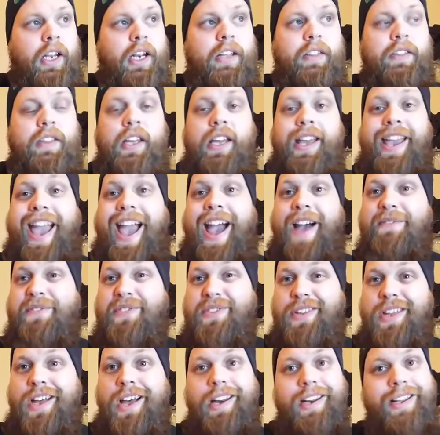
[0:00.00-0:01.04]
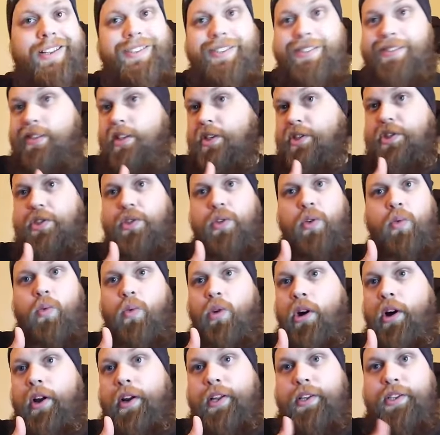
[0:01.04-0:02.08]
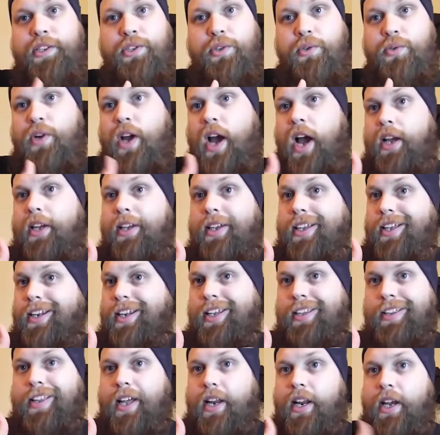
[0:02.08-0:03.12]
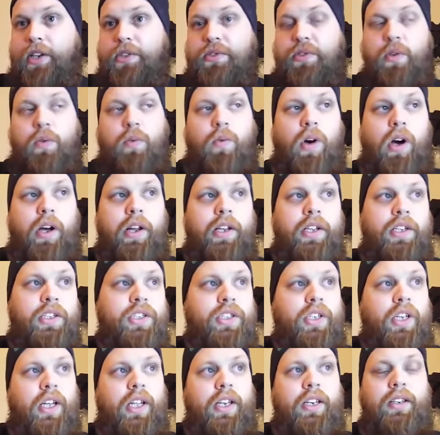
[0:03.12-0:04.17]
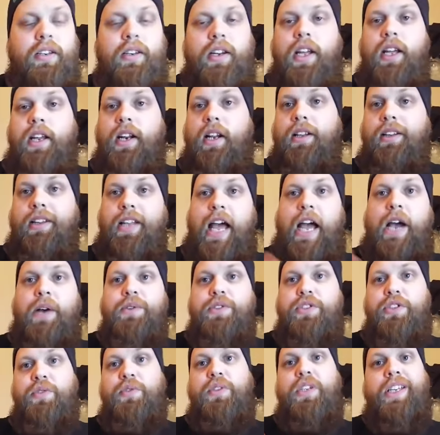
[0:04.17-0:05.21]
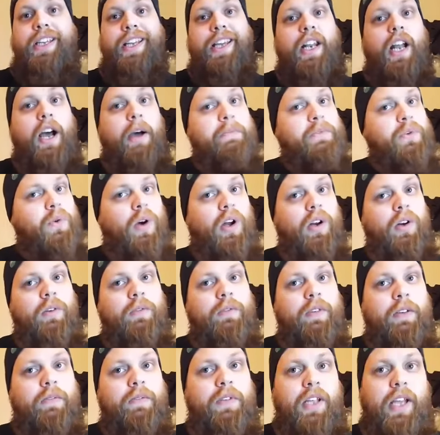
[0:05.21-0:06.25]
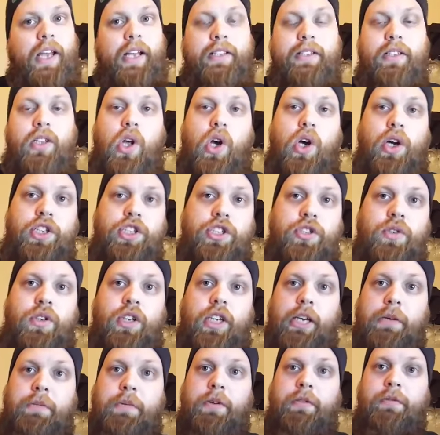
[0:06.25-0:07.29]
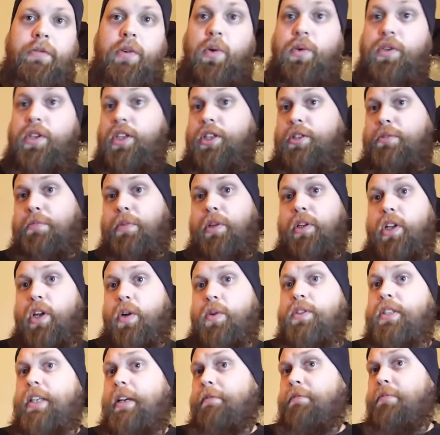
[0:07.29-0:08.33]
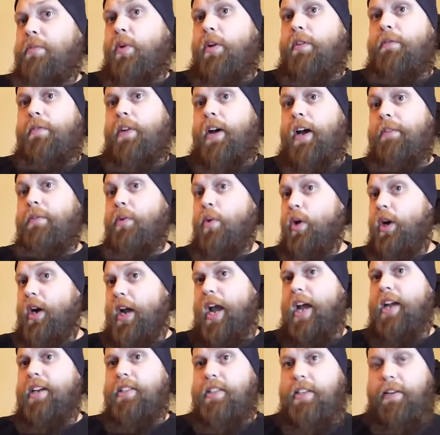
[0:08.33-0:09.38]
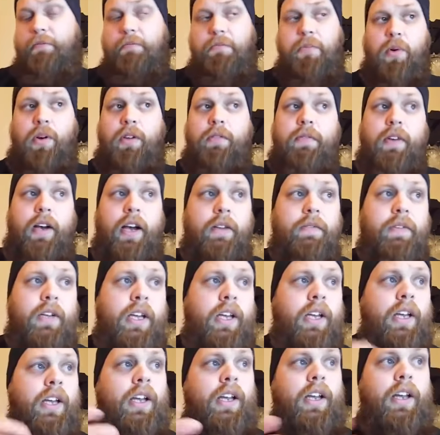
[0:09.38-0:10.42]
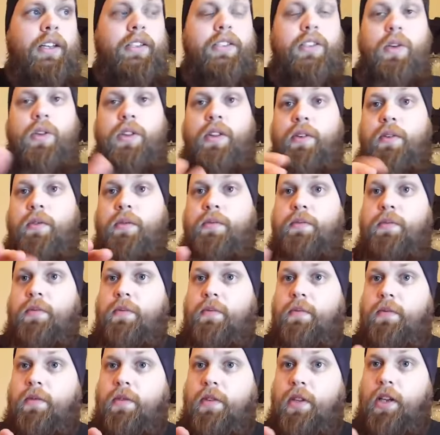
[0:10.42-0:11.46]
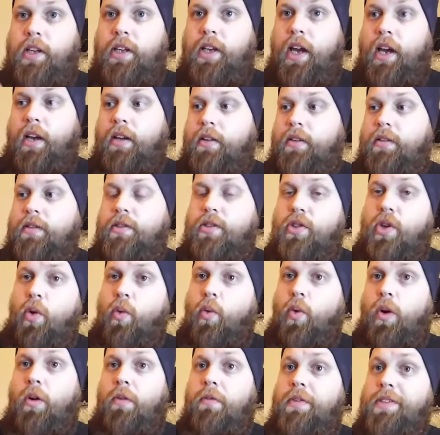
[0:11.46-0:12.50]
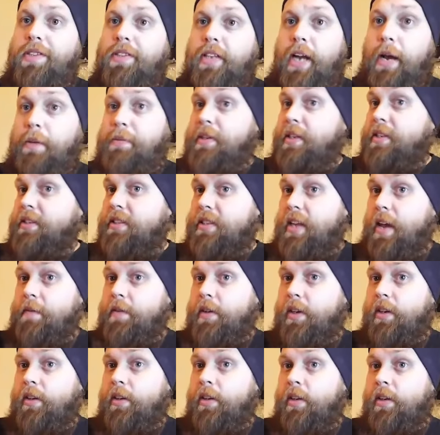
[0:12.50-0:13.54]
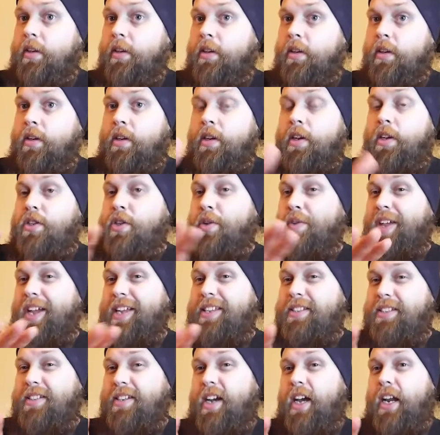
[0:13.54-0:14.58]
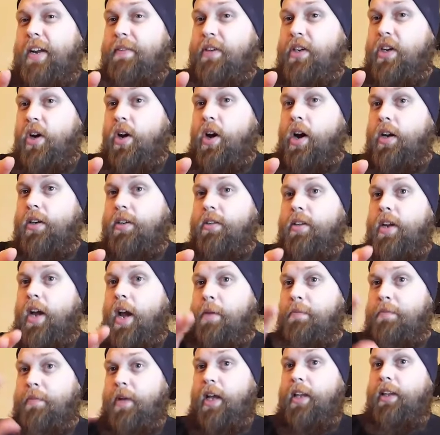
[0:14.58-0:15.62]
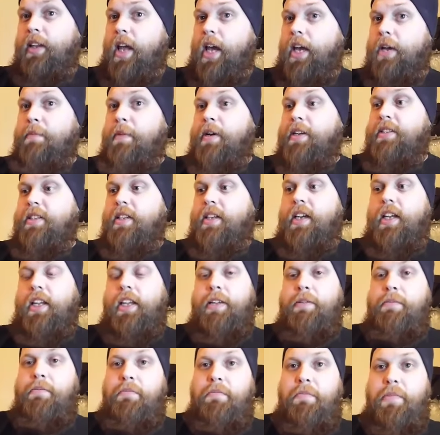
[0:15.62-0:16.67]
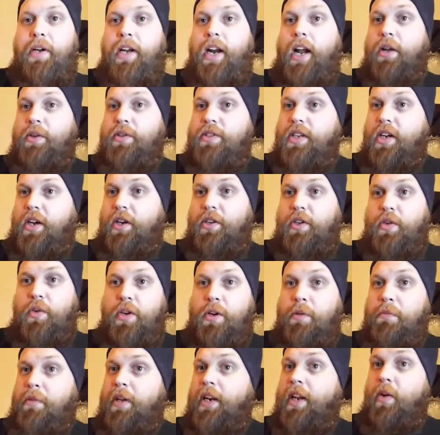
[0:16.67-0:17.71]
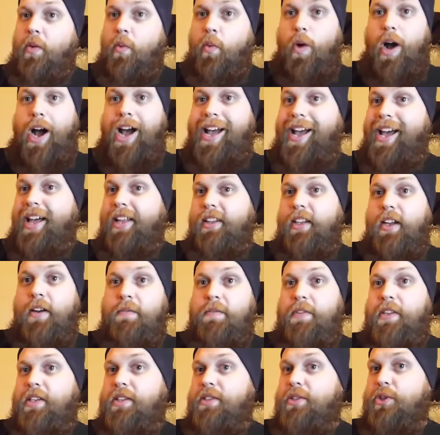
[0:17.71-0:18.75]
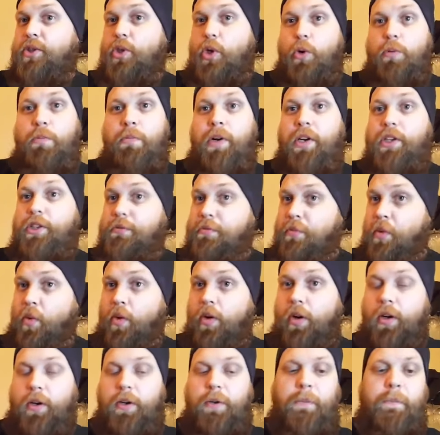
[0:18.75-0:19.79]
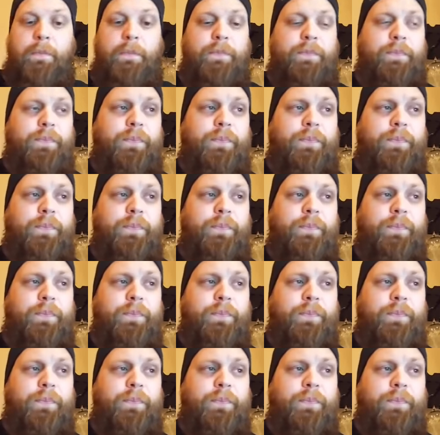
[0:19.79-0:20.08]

Anything after that, it's additional wattage. You're not getting that extra wattage. It allows you to get up to 150 as long as you can keep your voltage below 7.5 or at 7.5. So the SnowWolf stops at 7, so that's kind of a con. I like my Sigelei, but I'll tell you in a minute why I love this so much more.